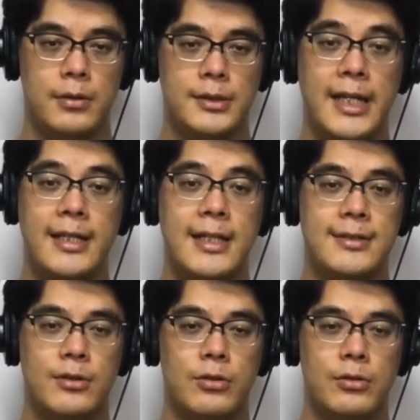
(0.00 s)
Taken as
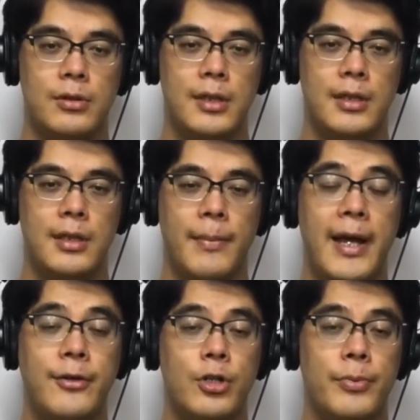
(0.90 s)
a whole, my
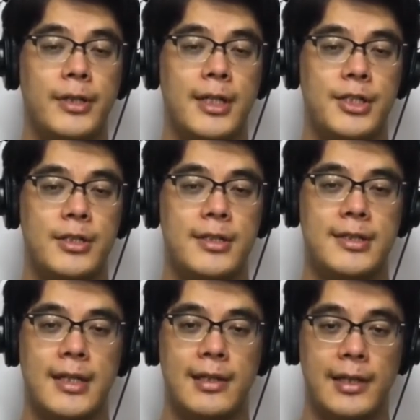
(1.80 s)
interpretation is
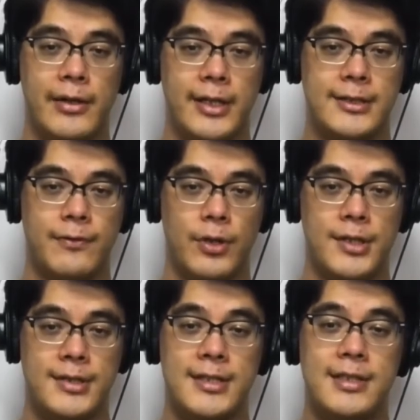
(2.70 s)
that the lyrics
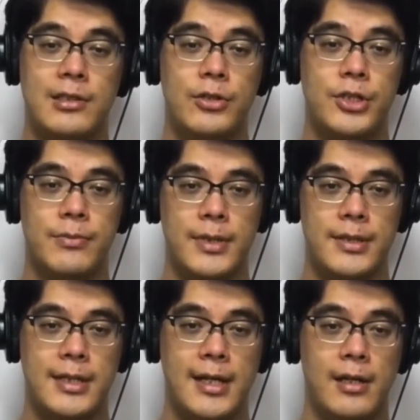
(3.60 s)
voice
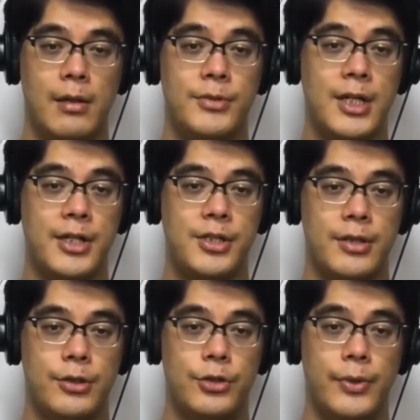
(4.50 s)
disillusionment and
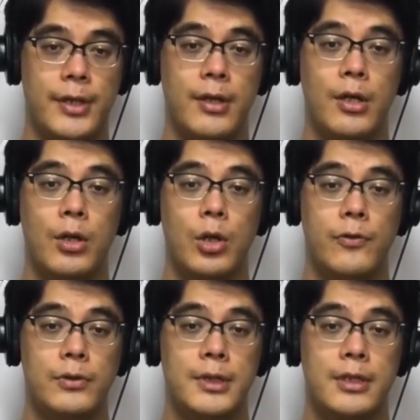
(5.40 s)
objection to an
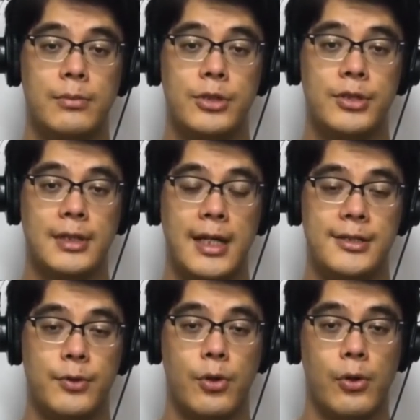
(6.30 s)
overly
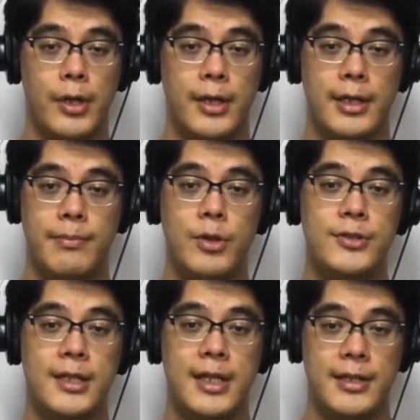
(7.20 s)
commercialized recording and
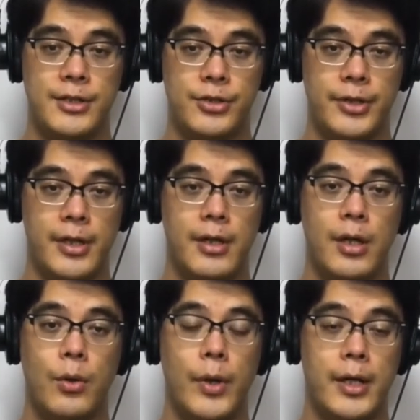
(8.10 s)
music industry
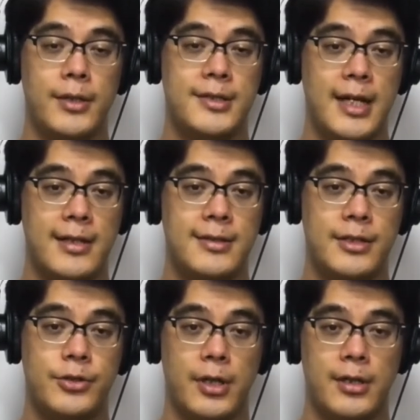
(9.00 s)
where sex
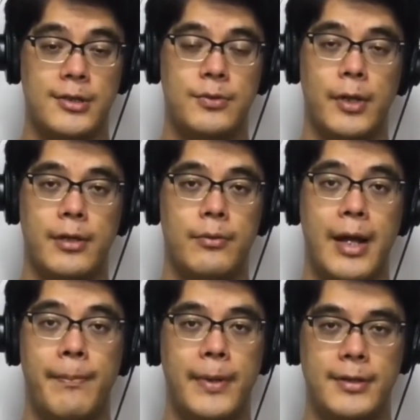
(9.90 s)
and drugs run
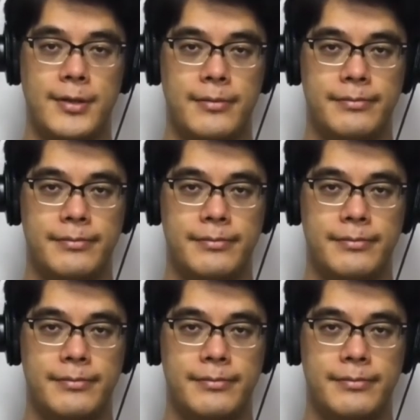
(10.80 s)
rampant.